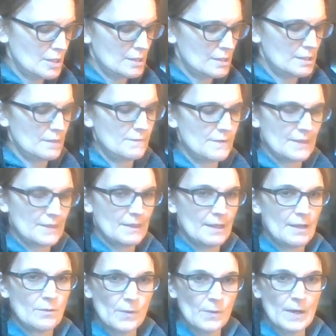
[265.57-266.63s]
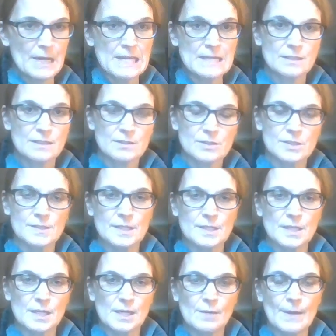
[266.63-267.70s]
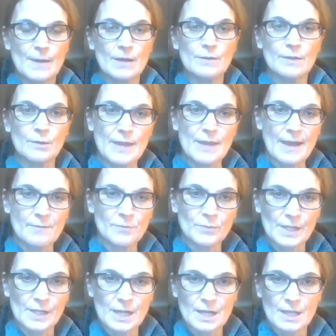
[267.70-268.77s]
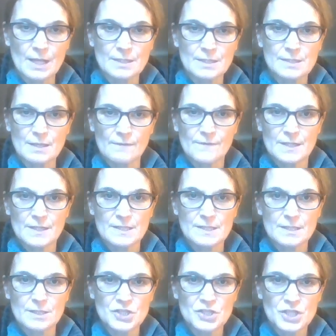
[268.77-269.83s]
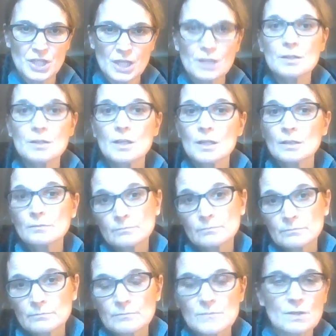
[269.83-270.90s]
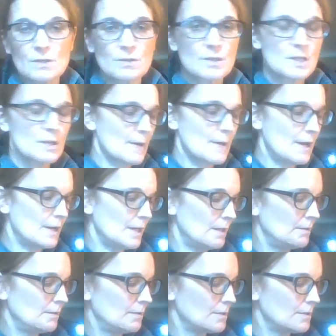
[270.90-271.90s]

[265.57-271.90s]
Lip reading: See if you get that right. Just thinking about that we have been working on that suffix-ition. So think about it.